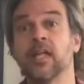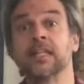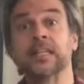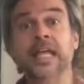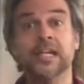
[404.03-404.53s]

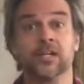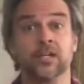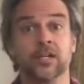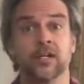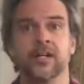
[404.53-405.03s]

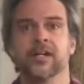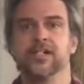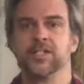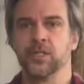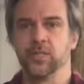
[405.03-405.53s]
Later,
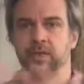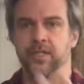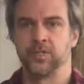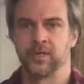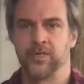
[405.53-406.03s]
she really
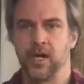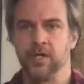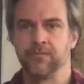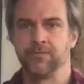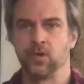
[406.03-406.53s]
sort of
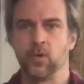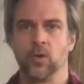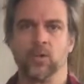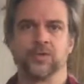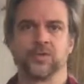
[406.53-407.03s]

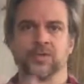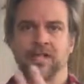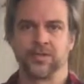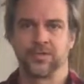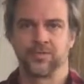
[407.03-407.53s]
unfolds, or
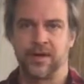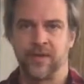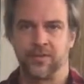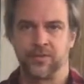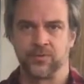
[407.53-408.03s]
allows her
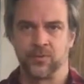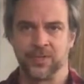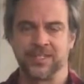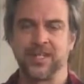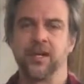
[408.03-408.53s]
father's
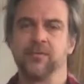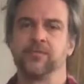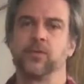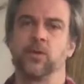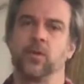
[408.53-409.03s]
voice to
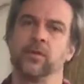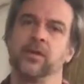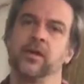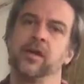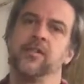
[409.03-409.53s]
unfold
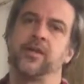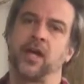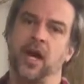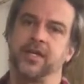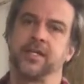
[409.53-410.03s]
the
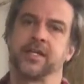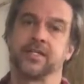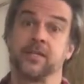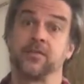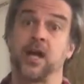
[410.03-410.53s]
context
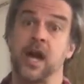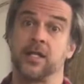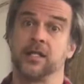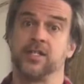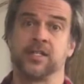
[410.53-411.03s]
of college.